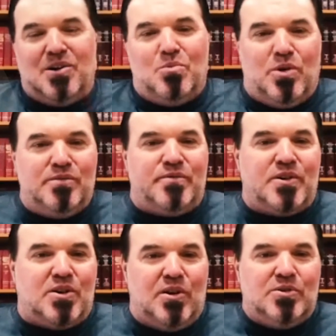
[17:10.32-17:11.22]
one for
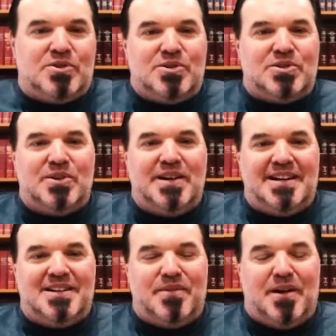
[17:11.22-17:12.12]
closer so he
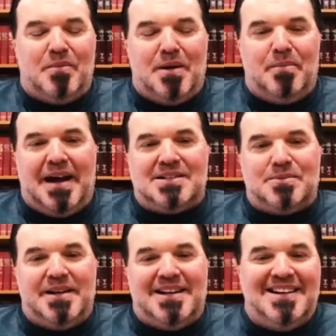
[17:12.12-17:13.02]
could develop my bat
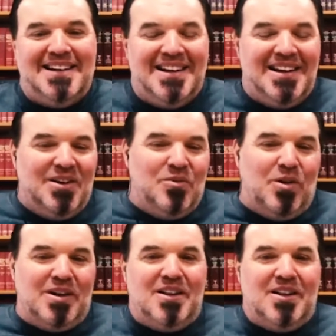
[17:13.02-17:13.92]
speed,
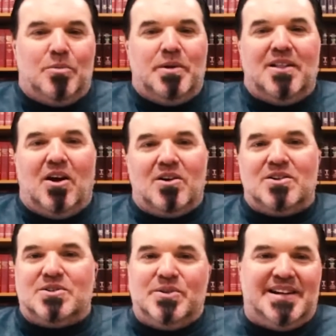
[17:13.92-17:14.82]
one a little bit
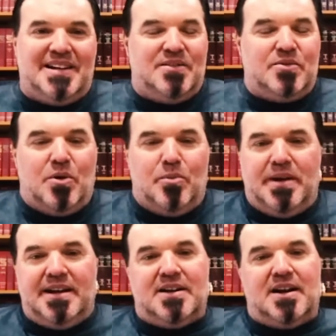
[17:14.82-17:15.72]
longer so he could throw
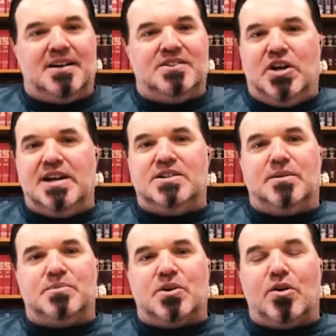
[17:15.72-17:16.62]
me
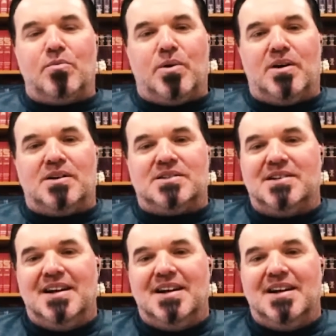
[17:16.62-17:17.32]
change-ups, curveballs,